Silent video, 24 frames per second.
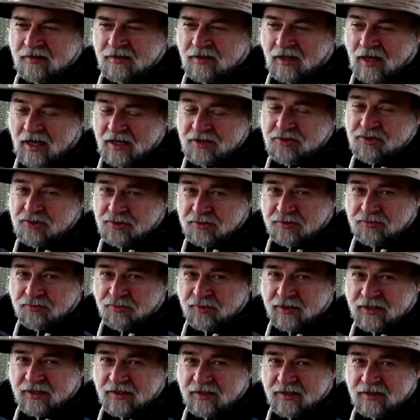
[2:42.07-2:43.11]
I should
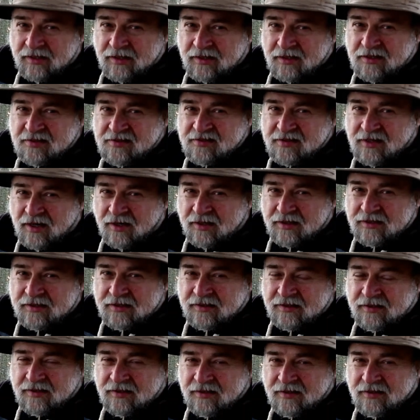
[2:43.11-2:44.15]
really
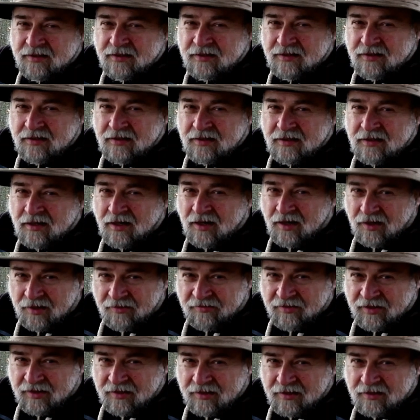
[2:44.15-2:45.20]
start
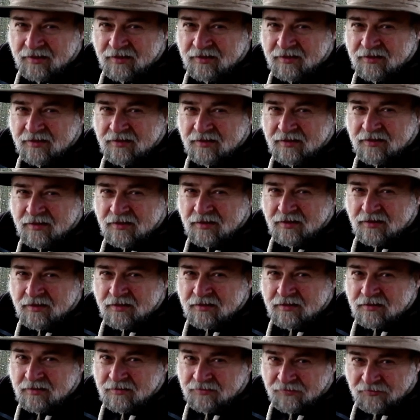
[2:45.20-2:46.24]
living
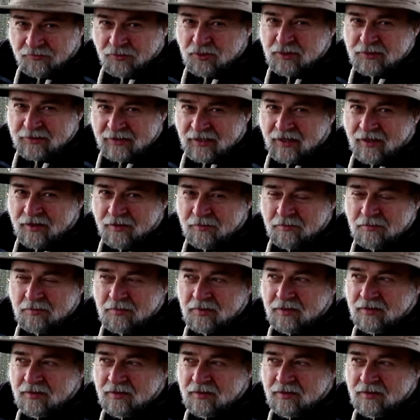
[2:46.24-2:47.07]
a full-time